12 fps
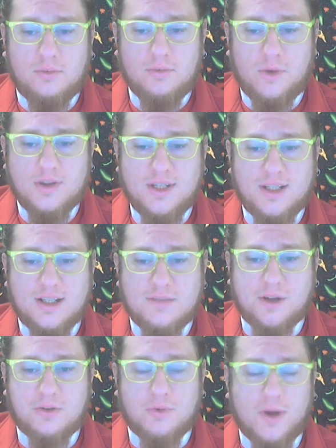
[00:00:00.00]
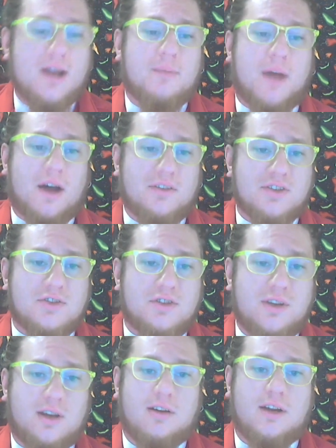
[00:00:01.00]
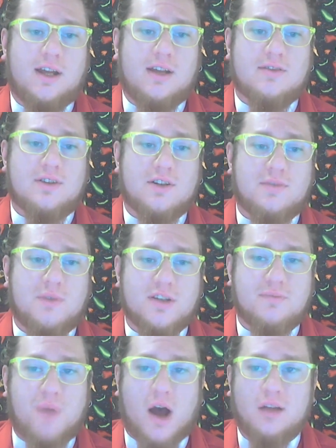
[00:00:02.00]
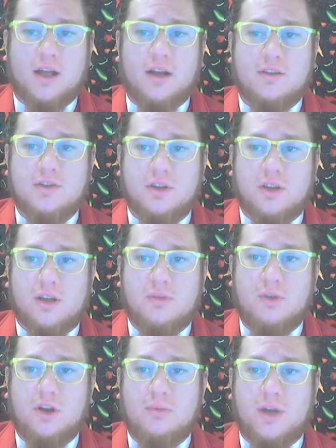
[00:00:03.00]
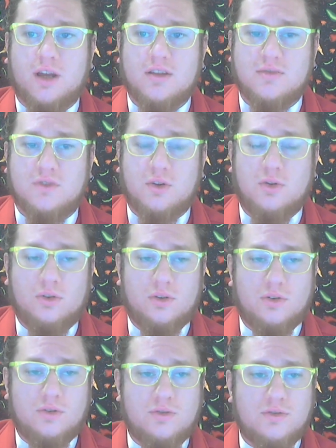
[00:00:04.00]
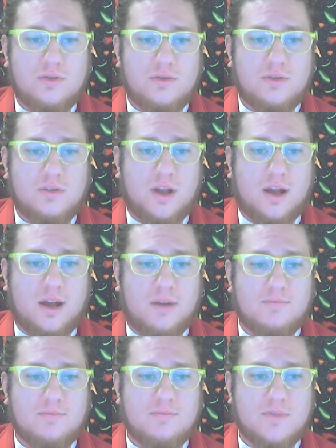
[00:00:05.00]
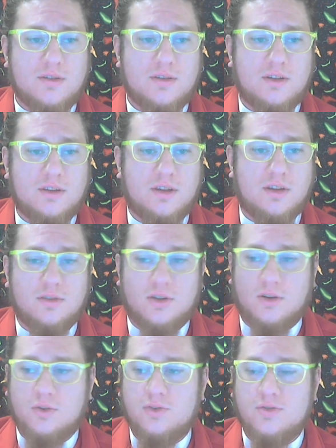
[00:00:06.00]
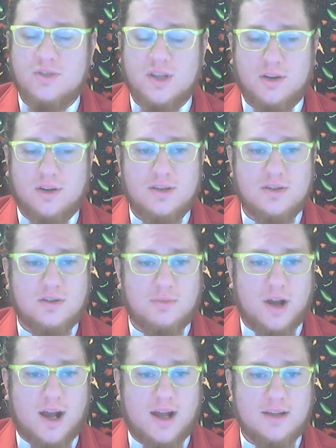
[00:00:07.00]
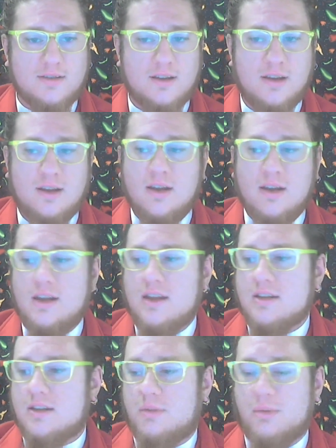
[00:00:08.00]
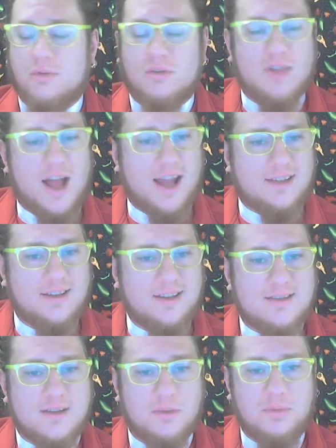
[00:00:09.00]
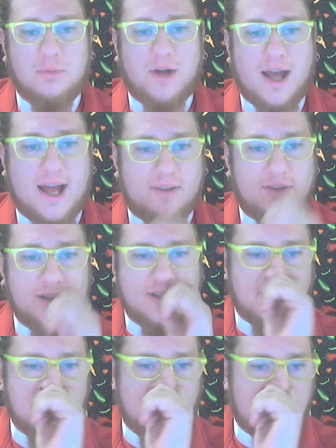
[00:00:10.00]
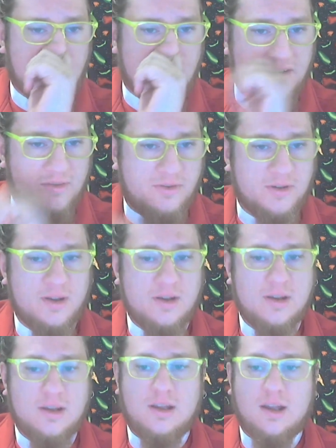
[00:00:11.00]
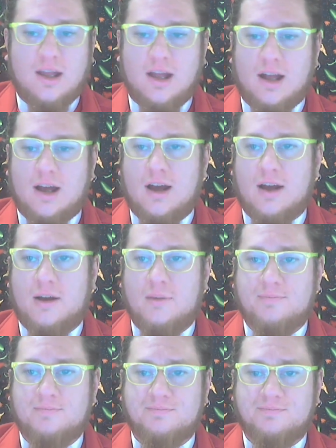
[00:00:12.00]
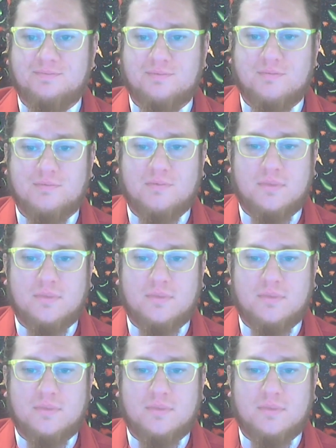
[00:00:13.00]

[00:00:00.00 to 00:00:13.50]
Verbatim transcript: one thing that's been great about this year is there's been a spotlight on the Chile community because of the Hulu, uh, the, the Hulu series, Super Hot. Some people have liked it, some people haven't, some people have um,